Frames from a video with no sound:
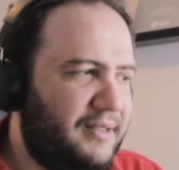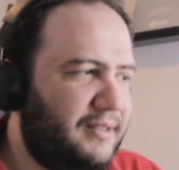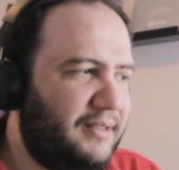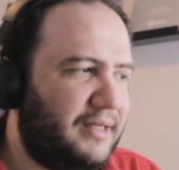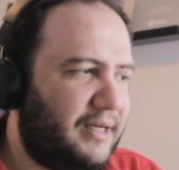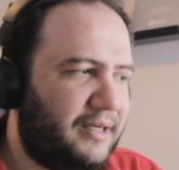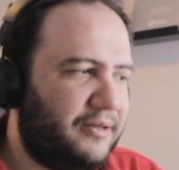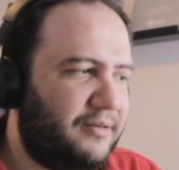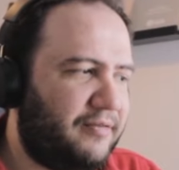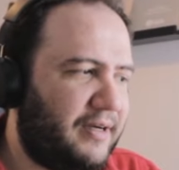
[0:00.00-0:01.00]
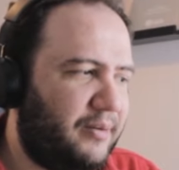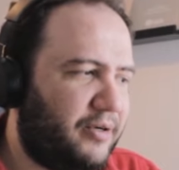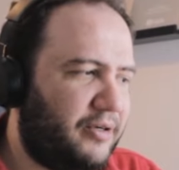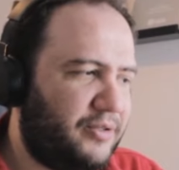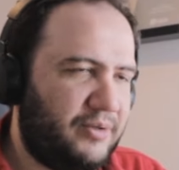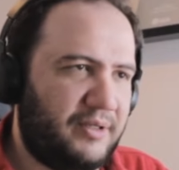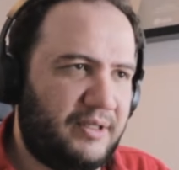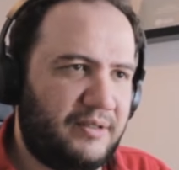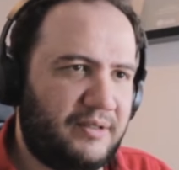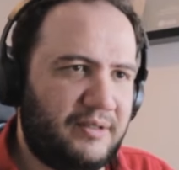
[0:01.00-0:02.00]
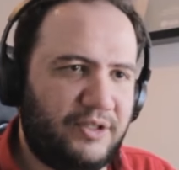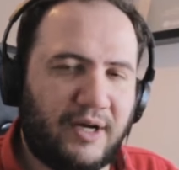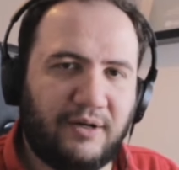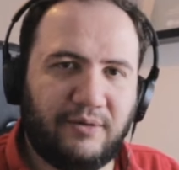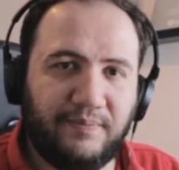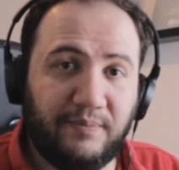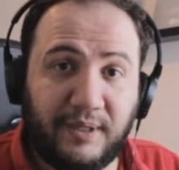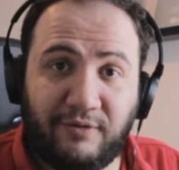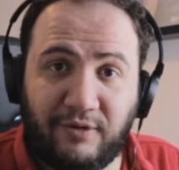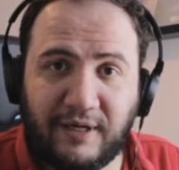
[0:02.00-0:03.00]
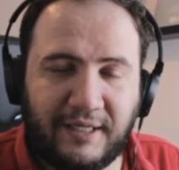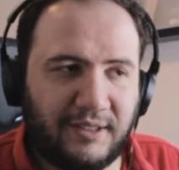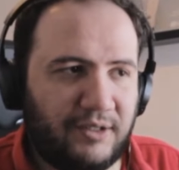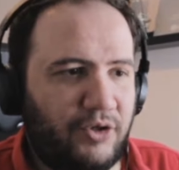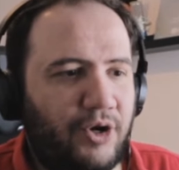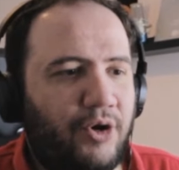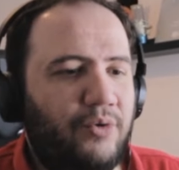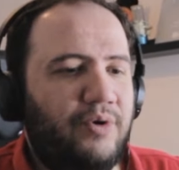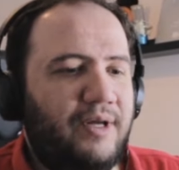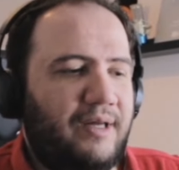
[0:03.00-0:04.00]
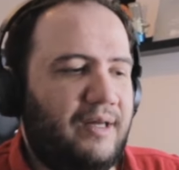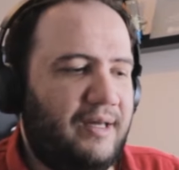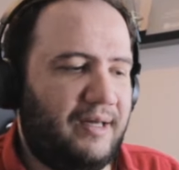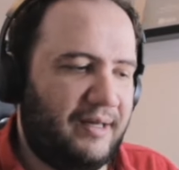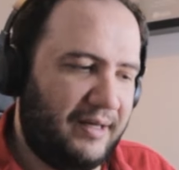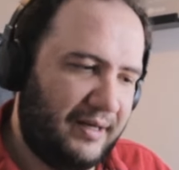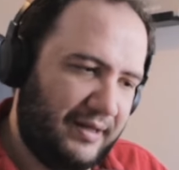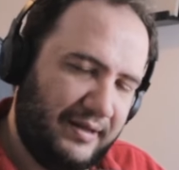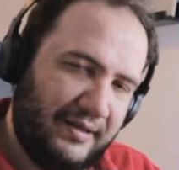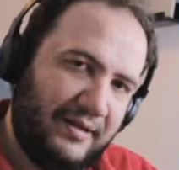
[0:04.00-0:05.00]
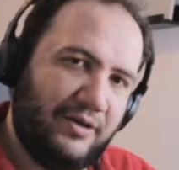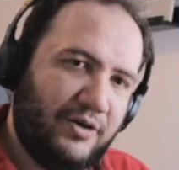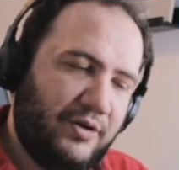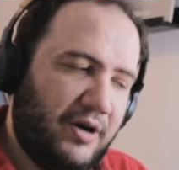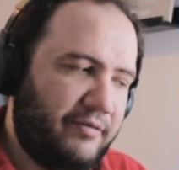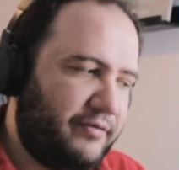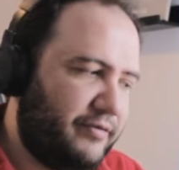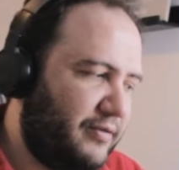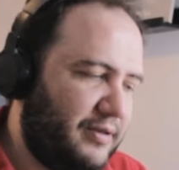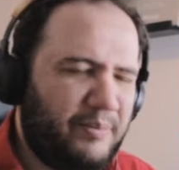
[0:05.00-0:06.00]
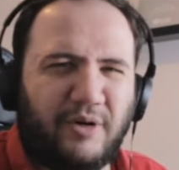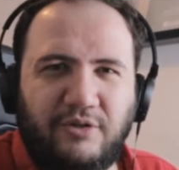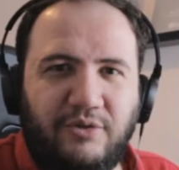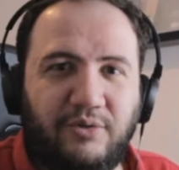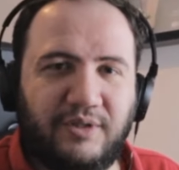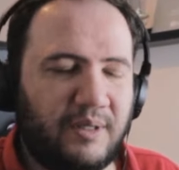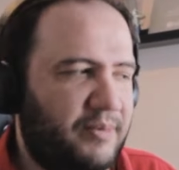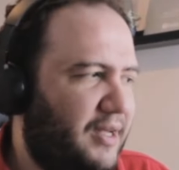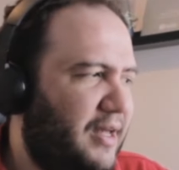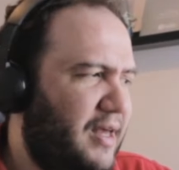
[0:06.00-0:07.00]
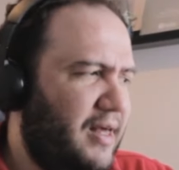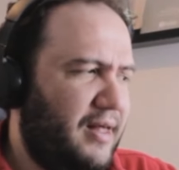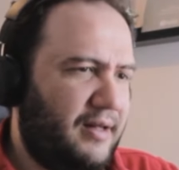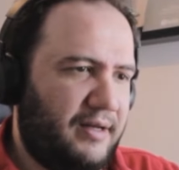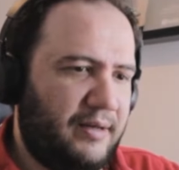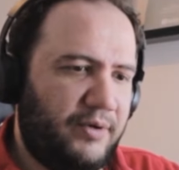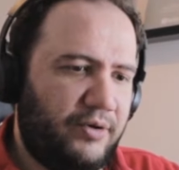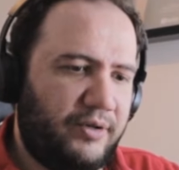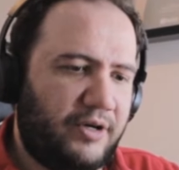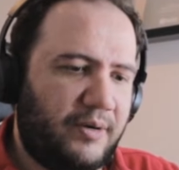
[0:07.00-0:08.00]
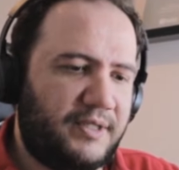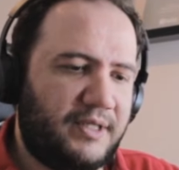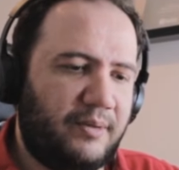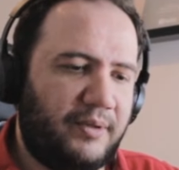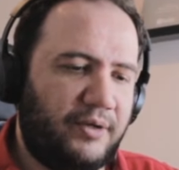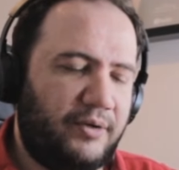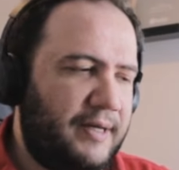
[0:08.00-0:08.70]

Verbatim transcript: Uh, I couldn't find part two on his channel. But if you guys know, you know, of a part two or something, let me know in the comments down below.